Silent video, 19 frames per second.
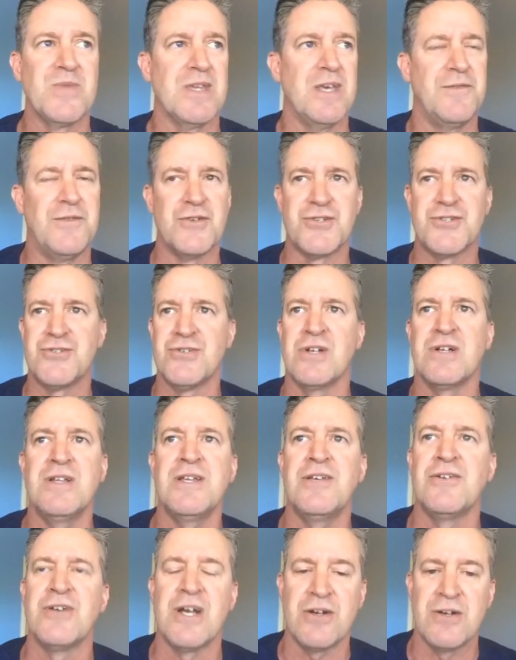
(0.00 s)
If you're
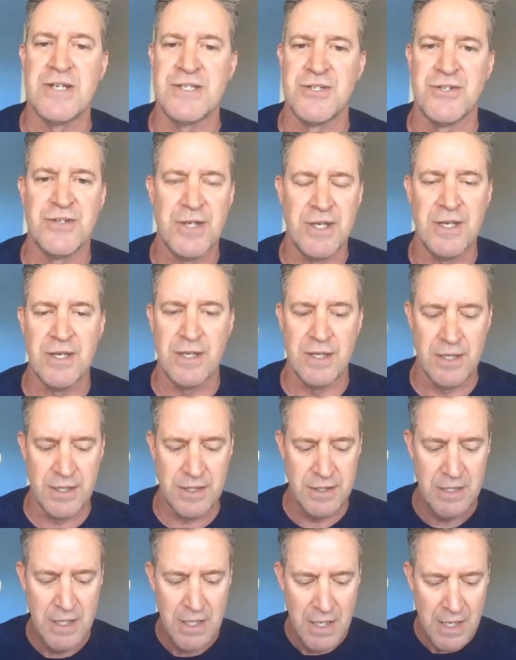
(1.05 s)
struggling, you're not
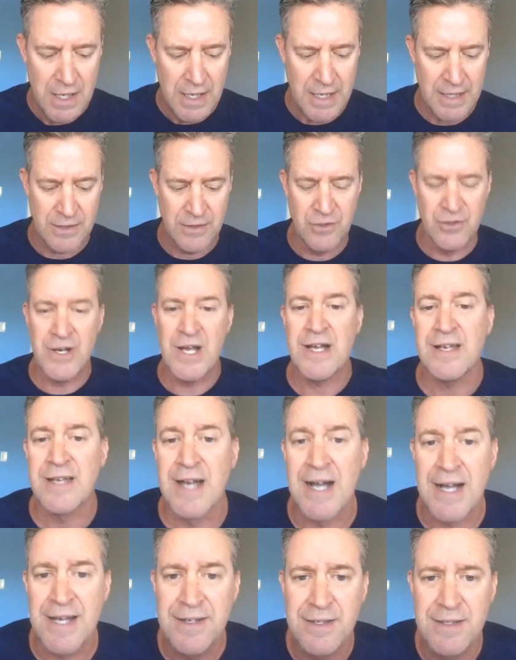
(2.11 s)
crazy. And you're not
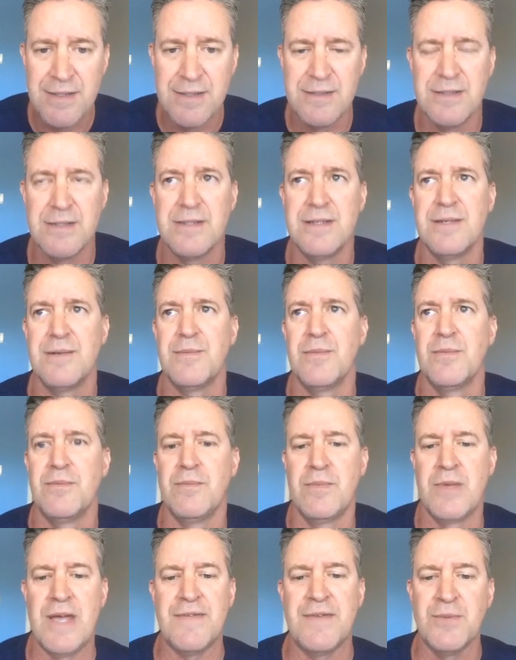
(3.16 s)
God.
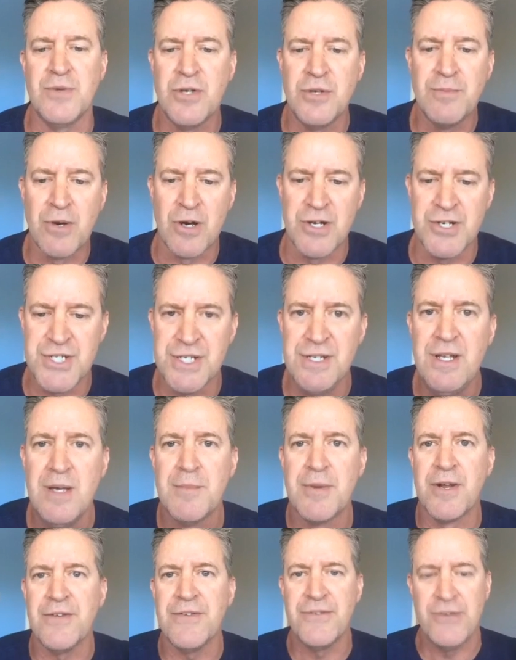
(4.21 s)
have some good margin.
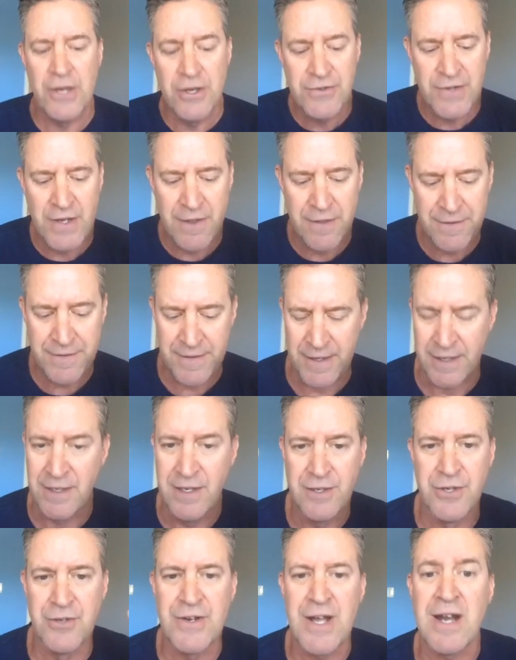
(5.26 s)
But also, here's another thing.
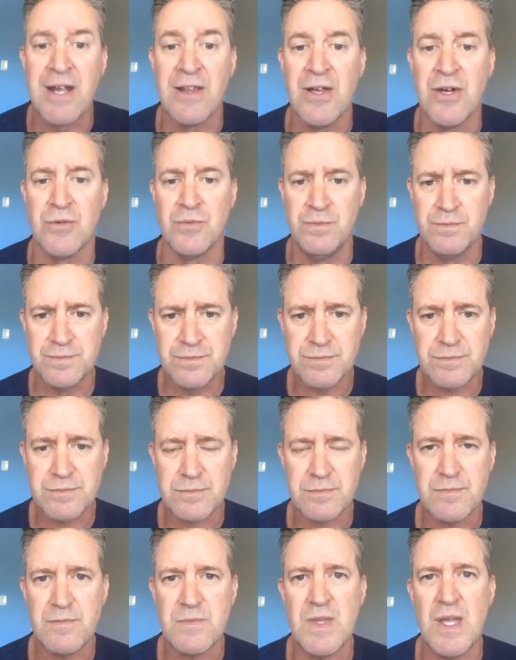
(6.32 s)
You're not alone.
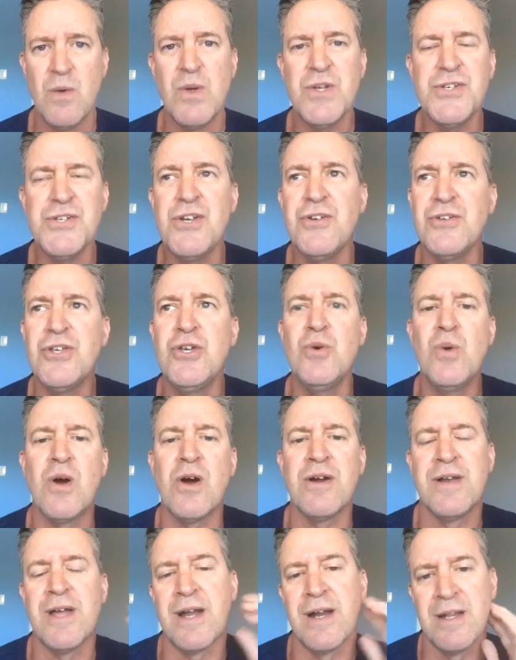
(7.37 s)
I want you to know you
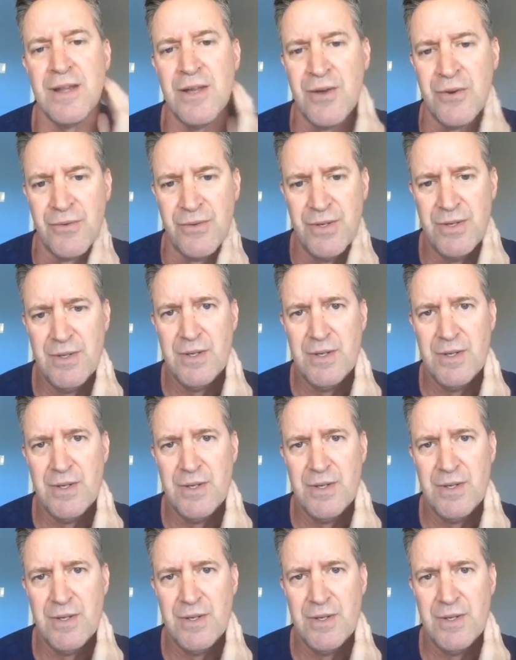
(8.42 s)
are not alone.